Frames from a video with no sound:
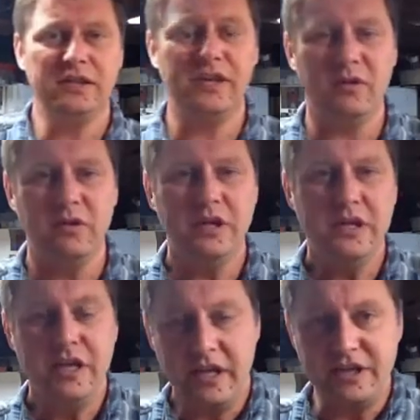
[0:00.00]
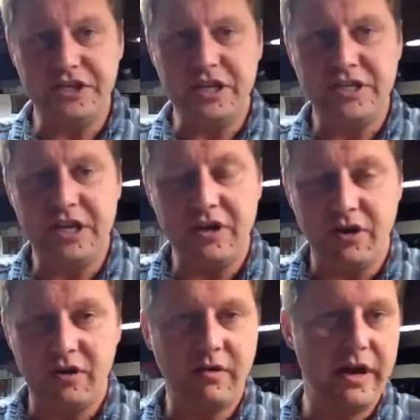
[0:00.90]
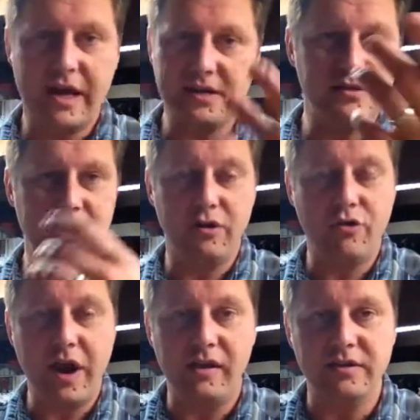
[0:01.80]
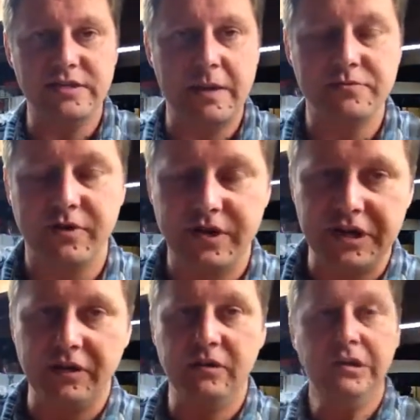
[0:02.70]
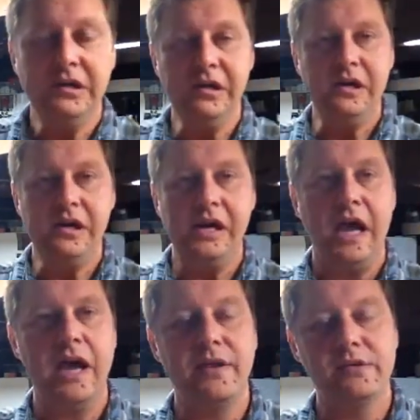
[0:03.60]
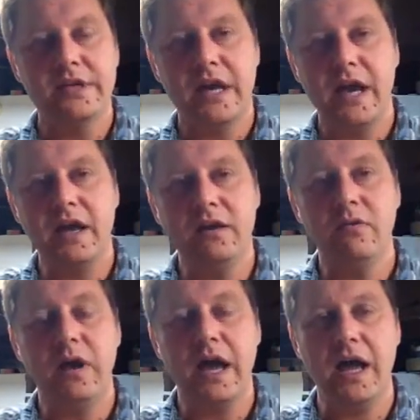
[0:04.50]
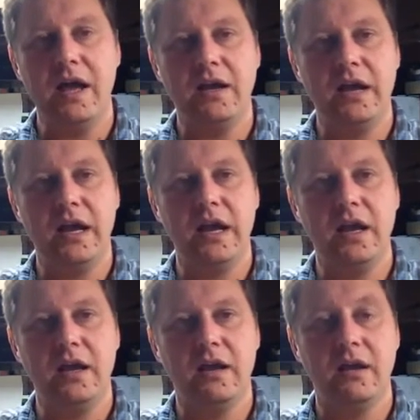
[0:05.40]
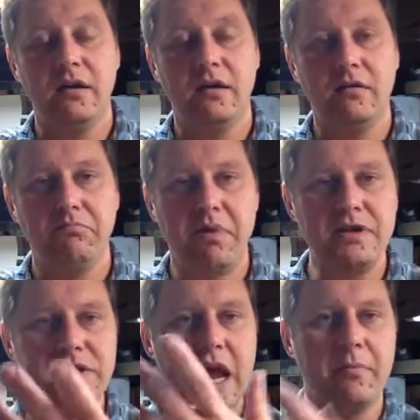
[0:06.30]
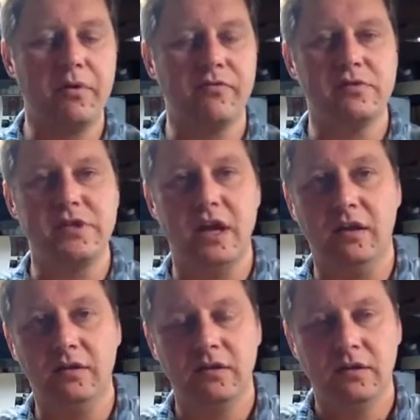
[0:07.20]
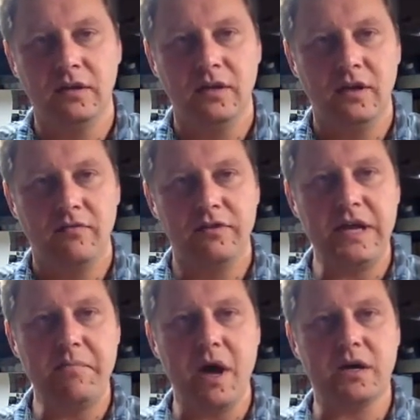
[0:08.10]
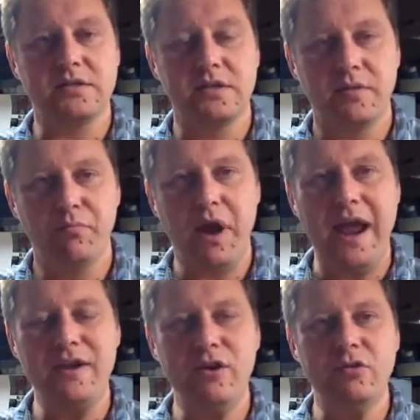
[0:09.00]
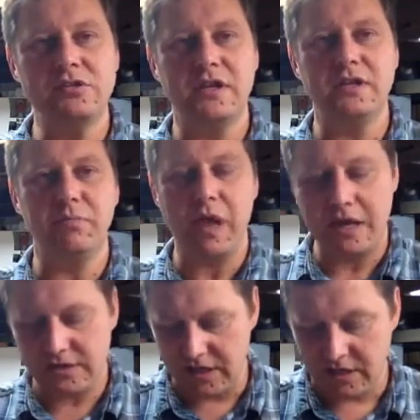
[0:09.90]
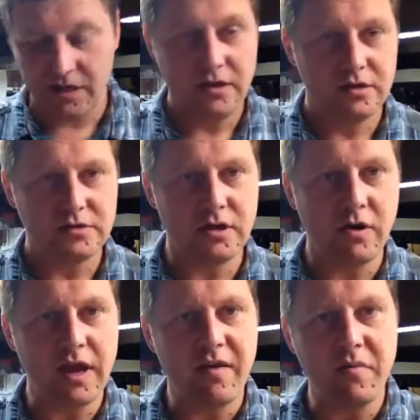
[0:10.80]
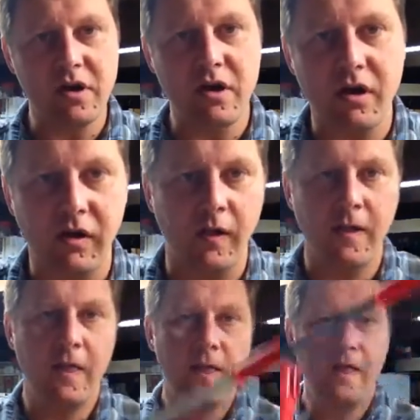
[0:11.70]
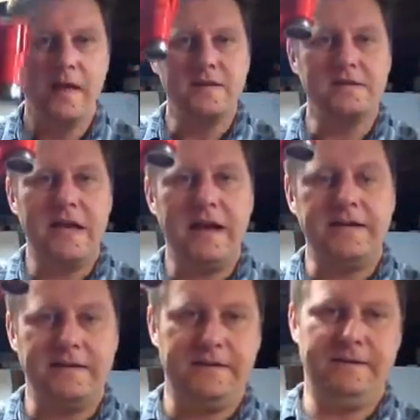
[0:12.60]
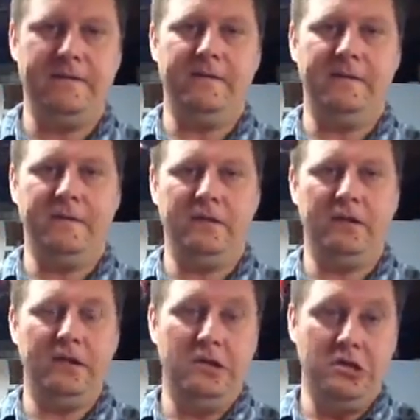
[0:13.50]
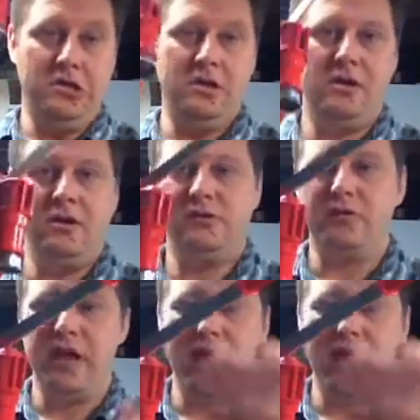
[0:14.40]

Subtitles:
you know, Kijiji, or I guess, you know, Craigslist, same sort of deal. And there was a guy who had a bench capper for sale for $10, brand new, still in the plastic. So I gave him a call, snagged it. So